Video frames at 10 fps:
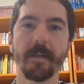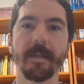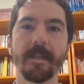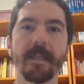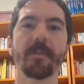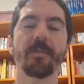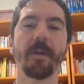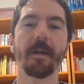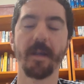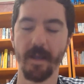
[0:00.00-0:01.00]
in the
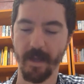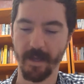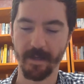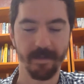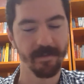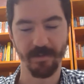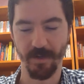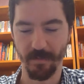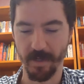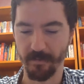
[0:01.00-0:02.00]
front, uh, and it's
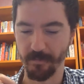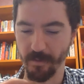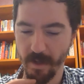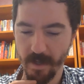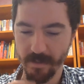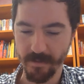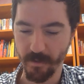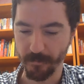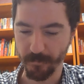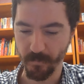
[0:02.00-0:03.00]
not a metaphor.
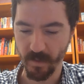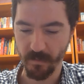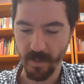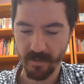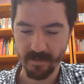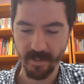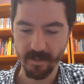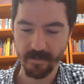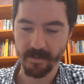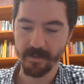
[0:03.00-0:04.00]
So Macbeth
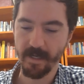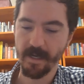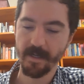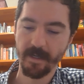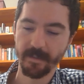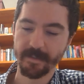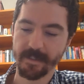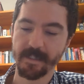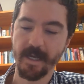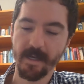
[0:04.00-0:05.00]
says, "Star,
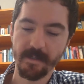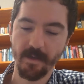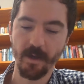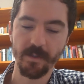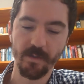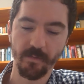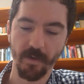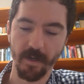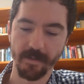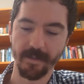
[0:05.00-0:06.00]
stars, hide your
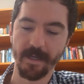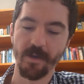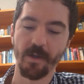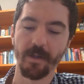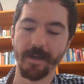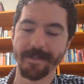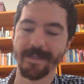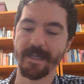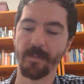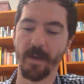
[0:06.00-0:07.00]
fires. Let not light
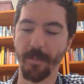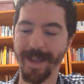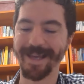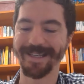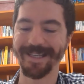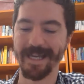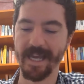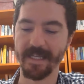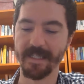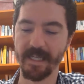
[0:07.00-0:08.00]
see my black
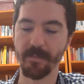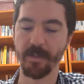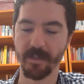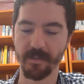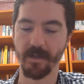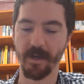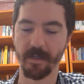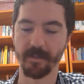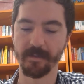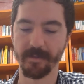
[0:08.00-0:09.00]
and deep
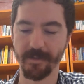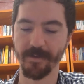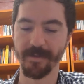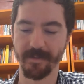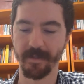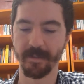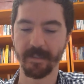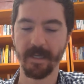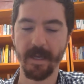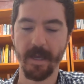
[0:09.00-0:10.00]
desires." So he's like,
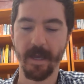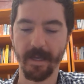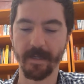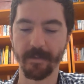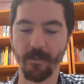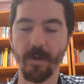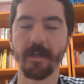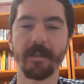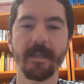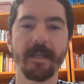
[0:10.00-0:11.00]
uh,
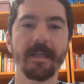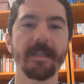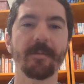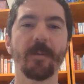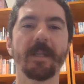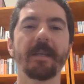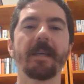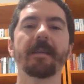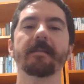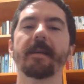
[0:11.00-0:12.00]
quite clearly, that when the
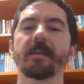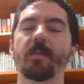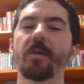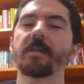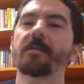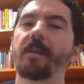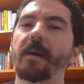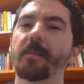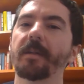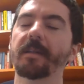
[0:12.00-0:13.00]
king says, "Prince of
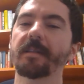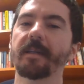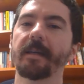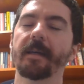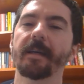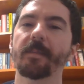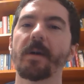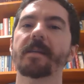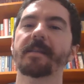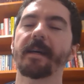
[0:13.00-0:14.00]
Cumberland,
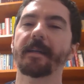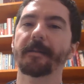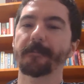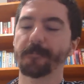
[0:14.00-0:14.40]
my son,"